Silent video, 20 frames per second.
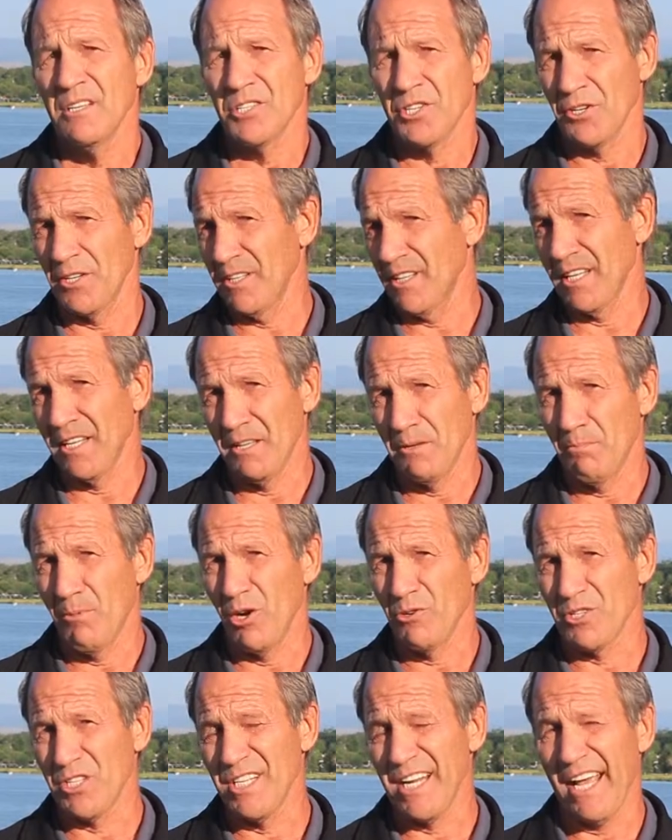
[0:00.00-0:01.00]
certainly the
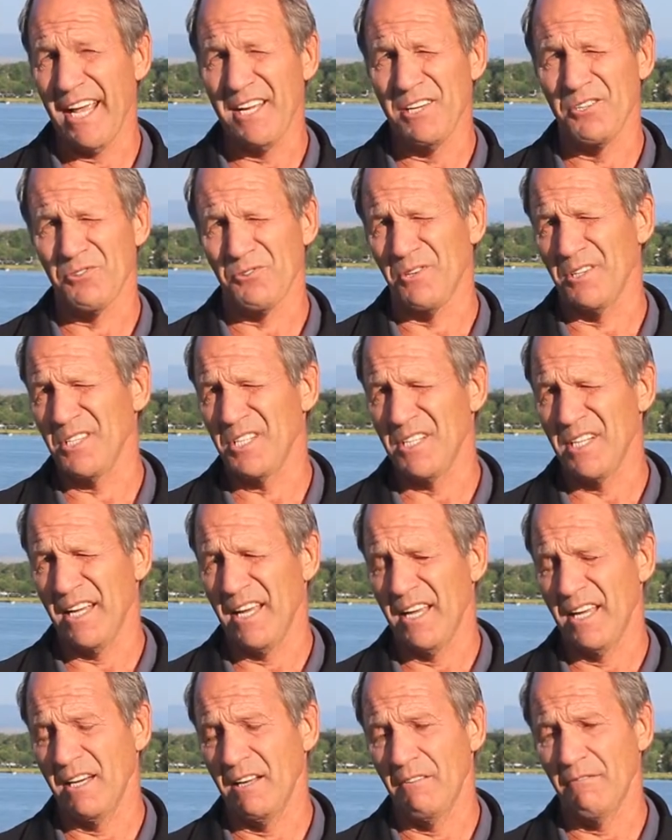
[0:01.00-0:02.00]
most dangerous.
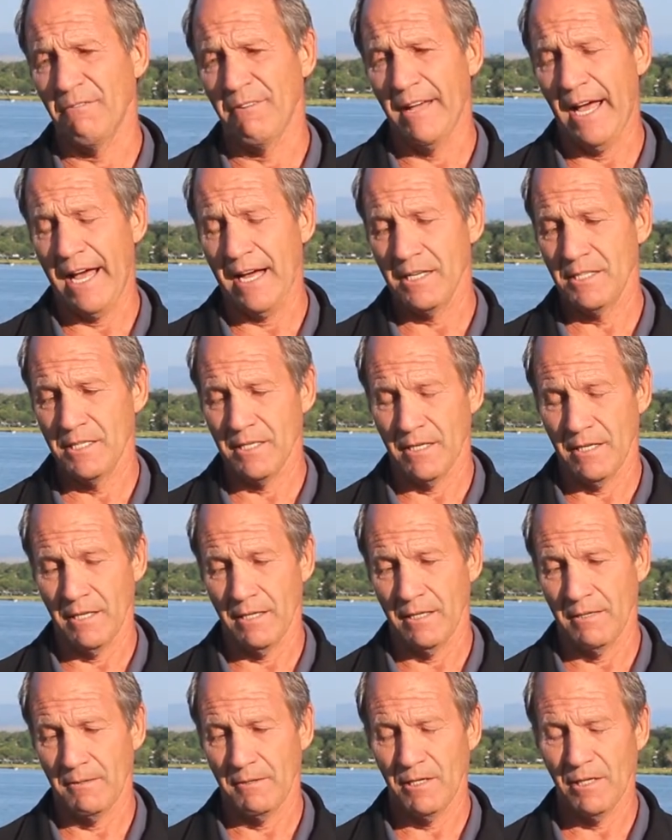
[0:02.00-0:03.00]
And in fact,
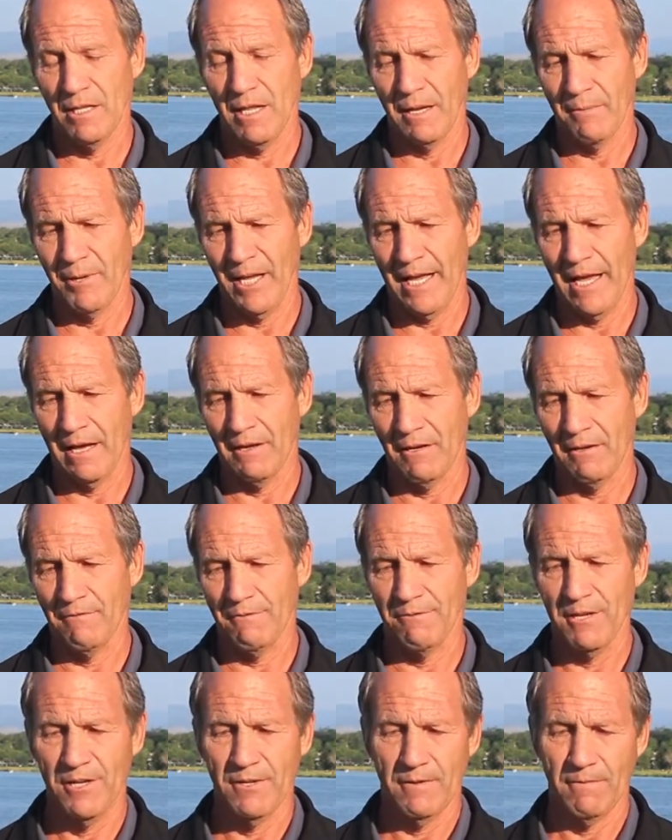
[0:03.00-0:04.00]
uh, climbing out
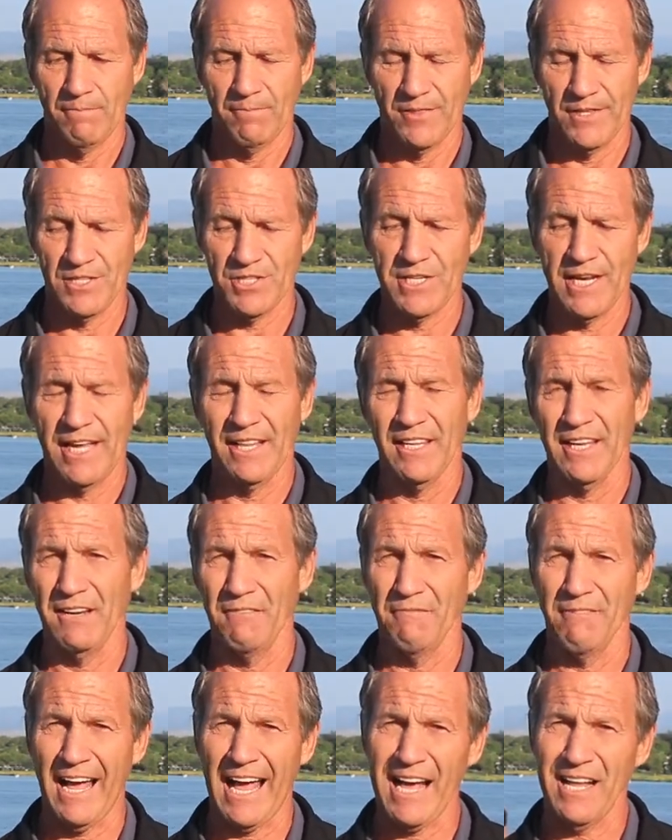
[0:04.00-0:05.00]
of the
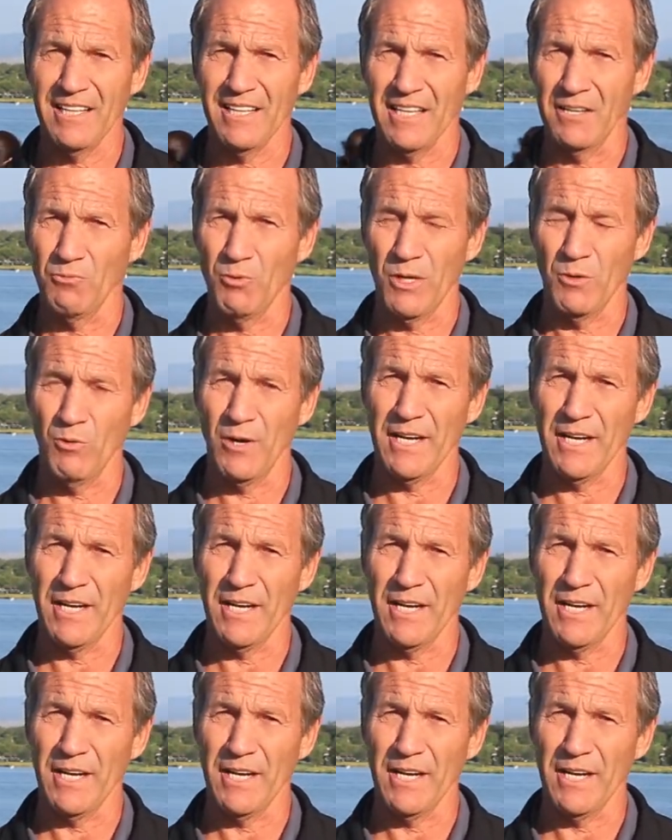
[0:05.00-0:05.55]
Saline Valley, we